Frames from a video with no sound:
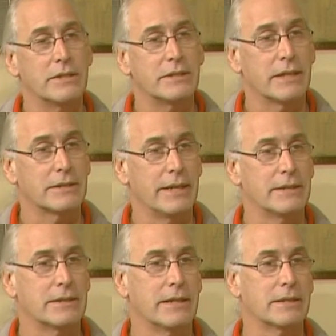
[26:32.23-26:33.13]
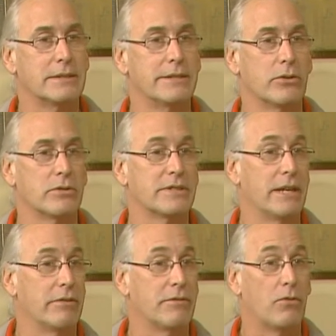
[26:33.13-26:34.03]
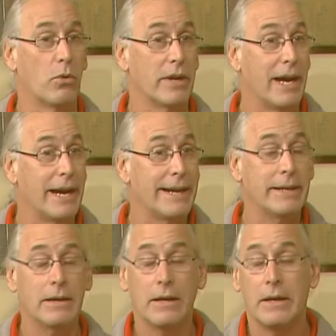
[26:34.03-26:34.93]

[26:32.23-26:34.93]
686 0749.